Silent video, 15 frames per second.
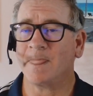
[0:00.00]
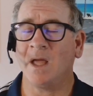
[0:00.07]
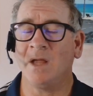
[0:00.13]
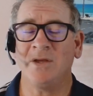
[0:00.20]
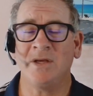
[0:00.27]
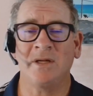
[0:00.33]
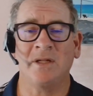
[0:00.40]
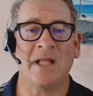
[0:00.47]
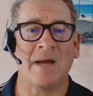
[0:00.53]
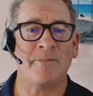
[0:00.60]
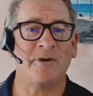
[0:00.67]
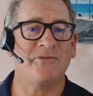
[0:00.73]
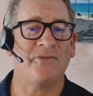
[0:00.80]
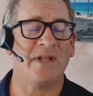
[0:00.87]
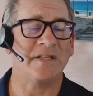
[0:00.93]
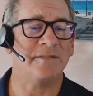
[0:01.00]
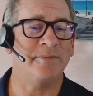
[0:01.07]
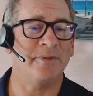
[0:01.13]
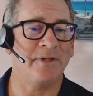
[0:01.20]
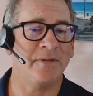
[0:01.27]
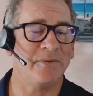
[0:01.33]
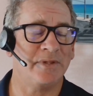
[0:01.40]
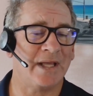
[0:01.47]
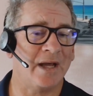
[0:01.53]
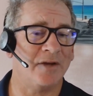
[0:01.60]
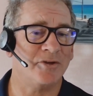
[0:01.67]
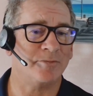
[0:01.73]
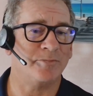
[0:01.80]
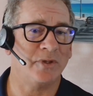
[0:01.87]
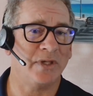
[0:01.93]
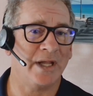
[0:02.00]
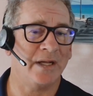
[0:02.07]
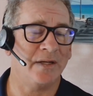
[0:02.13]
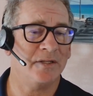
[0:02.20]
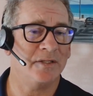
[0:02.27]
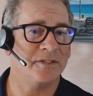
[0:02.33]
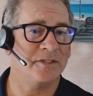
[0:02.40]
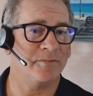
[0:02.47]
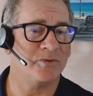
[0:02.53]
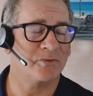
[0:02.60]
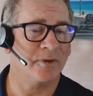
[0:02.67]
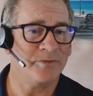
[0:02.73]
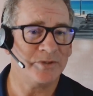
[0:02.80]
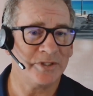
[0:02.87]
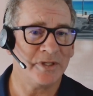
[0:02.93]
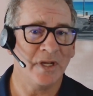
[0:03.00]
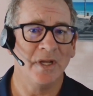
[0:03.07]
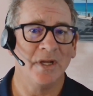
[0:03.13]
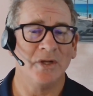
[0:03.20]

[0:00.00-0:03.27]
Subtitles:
You get a lot more flexibility with the Azure Plan subscription.